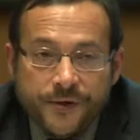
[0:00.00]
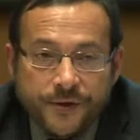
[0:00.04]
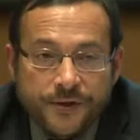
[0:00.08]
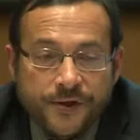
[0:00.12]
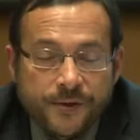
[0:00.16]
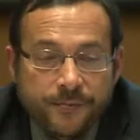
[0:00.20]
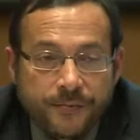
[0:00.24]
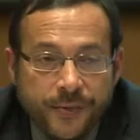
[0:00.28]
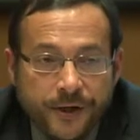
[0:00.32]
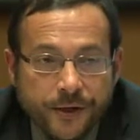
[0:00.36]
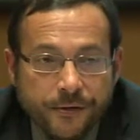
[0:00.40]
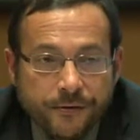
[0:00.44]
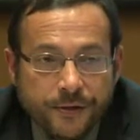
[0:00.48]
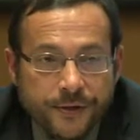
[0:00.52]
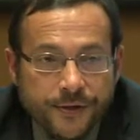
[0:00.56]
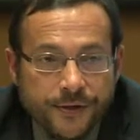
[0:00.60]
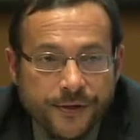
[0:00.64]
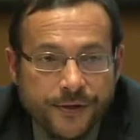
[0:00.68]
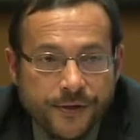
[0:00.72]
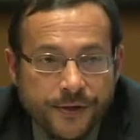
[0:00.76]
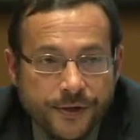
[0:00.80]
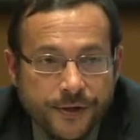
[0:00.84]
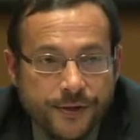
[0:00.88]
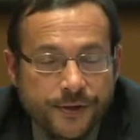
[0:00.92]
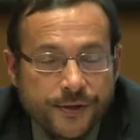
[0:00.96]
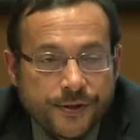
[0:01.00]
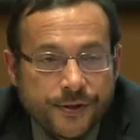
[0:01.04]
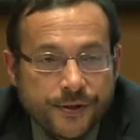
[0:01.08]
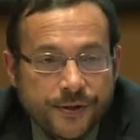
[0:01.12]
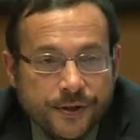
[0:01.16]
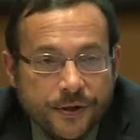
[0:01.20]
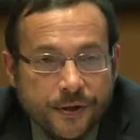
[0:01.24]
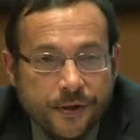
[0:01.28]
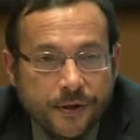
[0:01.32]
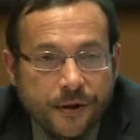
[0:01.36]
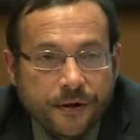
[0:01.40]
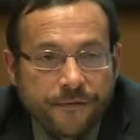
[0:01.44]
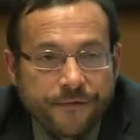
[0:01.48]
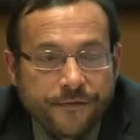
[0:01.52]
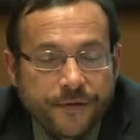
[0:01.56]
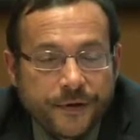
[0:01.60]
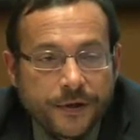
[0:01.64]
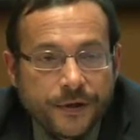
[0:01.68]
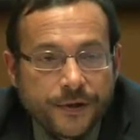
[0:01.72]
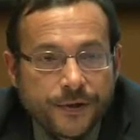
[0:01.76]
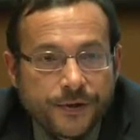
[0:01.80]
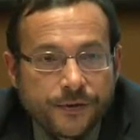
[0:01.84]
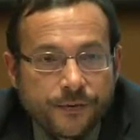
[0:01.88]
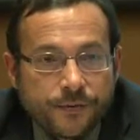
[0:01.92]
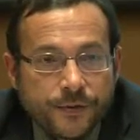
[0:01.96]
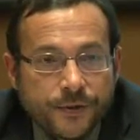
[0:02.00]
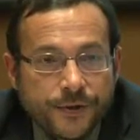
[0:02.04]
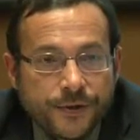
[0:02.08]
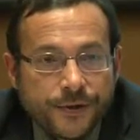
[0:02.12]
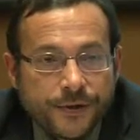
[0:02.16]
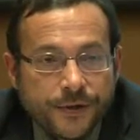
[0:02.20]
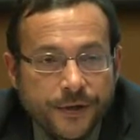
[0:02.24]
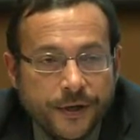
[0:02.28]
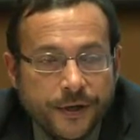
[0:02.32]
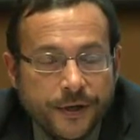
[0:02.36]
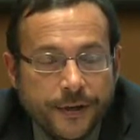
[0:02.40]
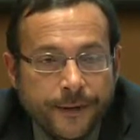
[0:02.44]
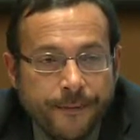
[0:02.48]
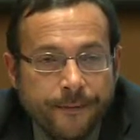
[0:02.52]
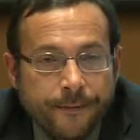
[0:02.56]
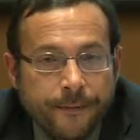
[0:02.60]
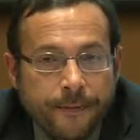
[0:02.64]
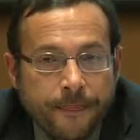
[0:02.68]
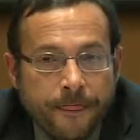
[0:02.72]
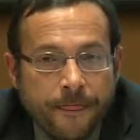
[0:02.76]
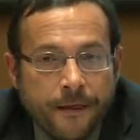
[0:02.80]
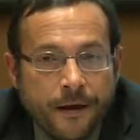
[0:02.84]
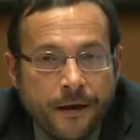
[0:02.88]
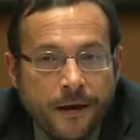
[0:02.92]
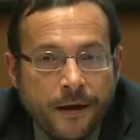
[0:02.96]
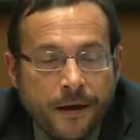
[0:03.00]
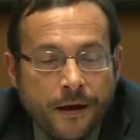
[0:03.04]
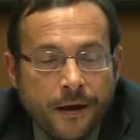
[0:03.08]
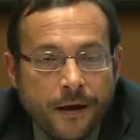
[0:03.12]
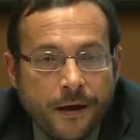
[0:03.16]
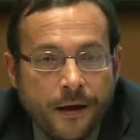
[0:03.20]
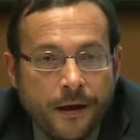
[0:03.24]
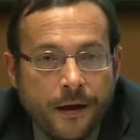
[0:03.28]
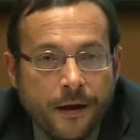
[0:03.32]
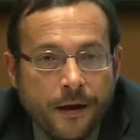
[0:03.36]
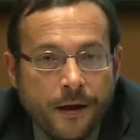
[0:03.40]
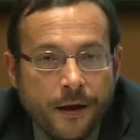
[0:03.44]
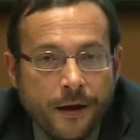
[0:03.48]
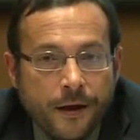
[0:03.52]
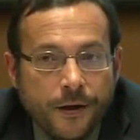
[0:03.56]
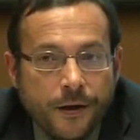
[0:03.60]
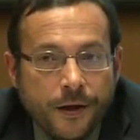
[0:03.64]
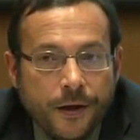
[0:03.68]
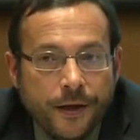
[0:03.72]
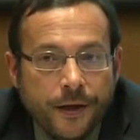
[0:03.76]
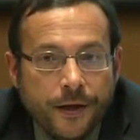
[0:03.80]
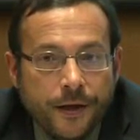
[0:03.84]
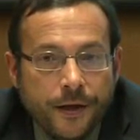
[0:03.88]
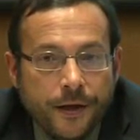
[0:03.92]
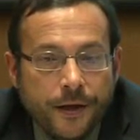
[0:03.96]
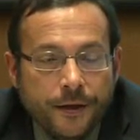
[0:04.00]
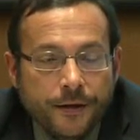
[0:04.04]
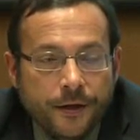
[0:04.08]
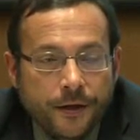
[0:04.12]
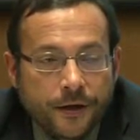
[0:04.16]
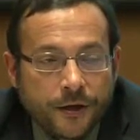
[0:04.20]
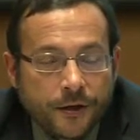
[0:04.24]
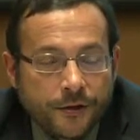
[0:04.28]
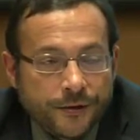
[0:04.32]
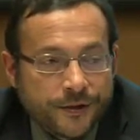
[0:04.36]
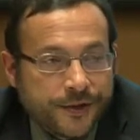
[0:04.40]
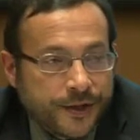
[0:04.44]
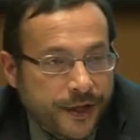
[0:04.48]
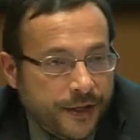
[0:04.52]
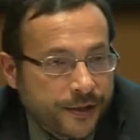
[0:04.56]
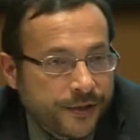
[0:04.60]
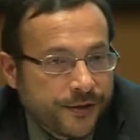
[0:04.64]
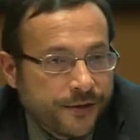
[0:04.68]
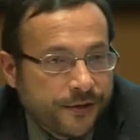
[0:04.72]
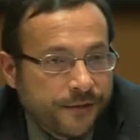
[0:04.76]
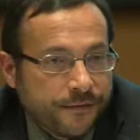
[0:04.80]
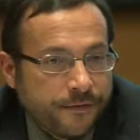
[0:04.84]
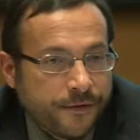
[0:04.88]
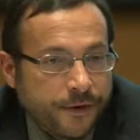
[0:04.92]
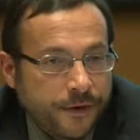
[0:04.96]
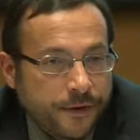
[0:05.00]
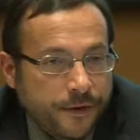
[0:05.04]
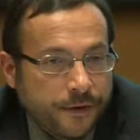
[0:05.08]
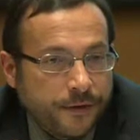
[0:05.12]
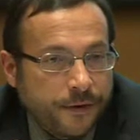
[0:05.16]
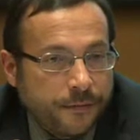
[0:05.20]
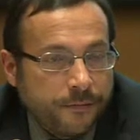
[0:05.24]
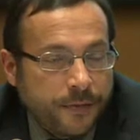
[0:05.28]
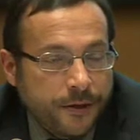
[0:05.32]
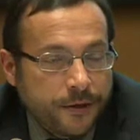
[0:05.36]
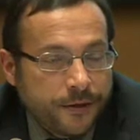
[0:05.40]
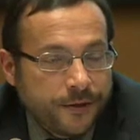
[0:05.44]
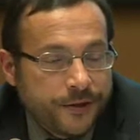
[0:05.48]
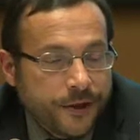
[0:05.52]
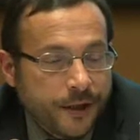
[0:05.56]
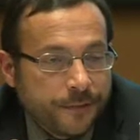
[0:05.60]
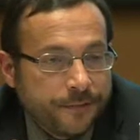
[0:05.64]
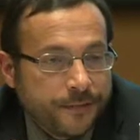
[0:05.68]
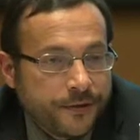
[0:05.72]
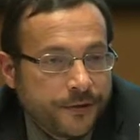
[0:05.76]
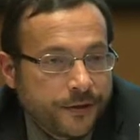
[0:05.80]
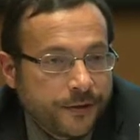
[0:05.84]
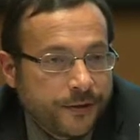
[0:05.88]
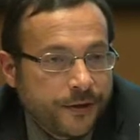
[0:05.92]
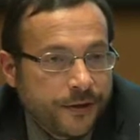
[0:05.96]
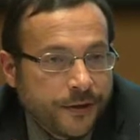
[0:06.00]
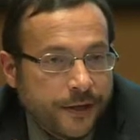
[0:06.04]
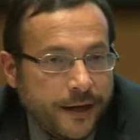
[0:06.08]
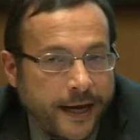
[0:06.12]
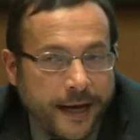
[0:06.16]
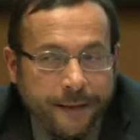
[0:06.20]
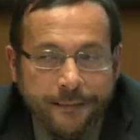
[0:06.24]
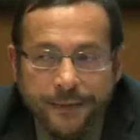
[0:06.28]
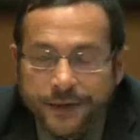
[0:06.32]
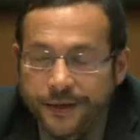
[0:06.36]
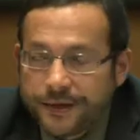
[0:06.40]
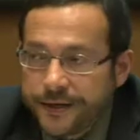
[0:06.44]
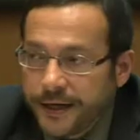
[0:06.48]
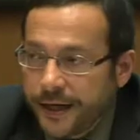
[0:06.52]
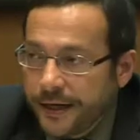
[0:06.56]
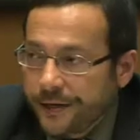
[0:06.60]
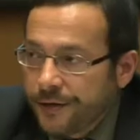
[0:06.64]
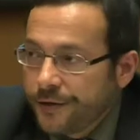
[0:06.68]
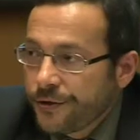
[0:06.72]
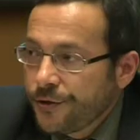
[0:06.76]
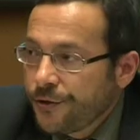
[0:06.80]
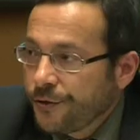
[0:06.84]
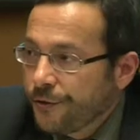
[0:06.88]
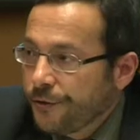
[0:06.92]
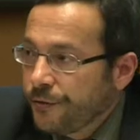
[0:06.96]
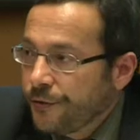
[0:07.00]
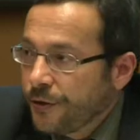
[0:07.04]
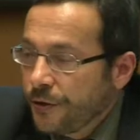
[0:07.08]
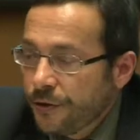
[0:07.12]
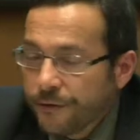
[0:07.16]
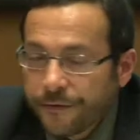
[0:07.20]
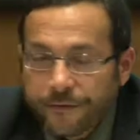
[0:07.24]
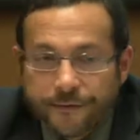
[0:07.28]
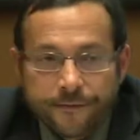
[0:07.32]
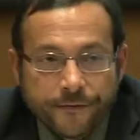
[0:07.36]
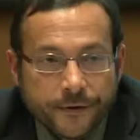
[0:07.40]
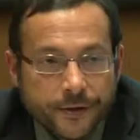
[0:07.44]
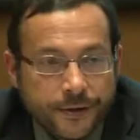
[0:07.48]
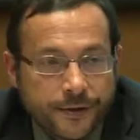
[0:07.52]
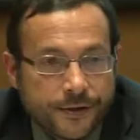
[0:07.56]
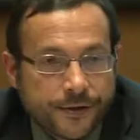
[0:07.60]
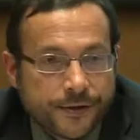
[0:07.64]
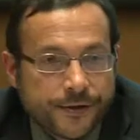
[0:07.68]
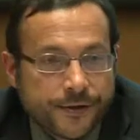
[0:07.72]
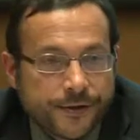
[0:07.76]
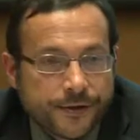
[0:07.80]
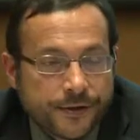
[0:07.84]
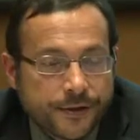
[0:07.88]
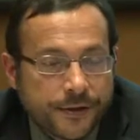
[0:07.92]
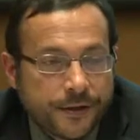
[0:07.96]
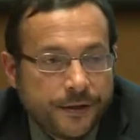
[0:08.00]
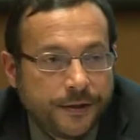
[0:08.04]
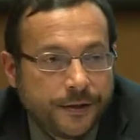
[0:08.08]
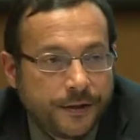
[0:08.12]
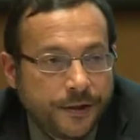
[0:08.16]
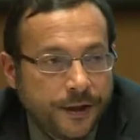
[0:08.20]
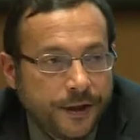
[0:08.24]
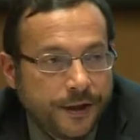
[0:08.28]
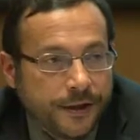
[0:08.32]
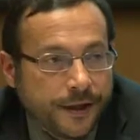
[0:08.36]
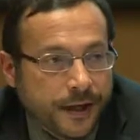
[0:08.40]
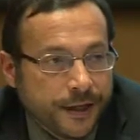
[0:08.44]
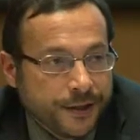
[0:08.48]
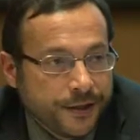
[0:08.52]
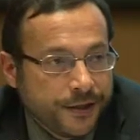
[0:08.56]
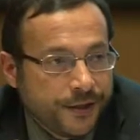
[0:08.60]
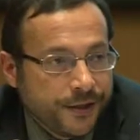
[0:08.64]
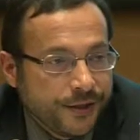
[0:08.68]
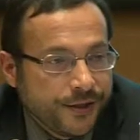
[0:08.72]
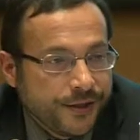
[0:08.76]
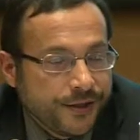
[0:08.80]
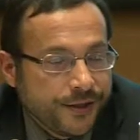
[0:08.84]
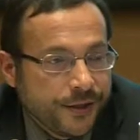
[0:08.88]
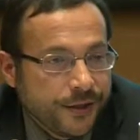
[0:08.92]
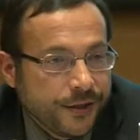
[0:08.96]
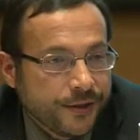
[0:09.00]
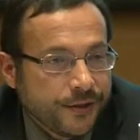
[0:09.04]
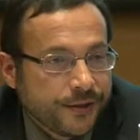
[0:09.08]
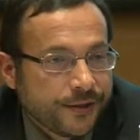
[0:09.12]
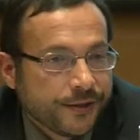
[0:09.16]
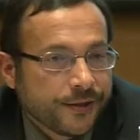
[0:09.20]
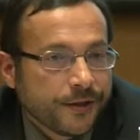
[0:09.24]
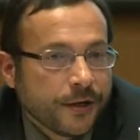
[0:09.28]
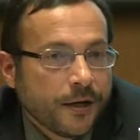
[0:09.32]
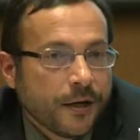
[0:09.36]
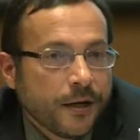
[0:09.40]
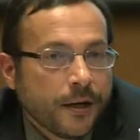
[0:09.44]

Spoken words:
experiences of this was in the context of the build-up to the Habitat 2 conference in '96.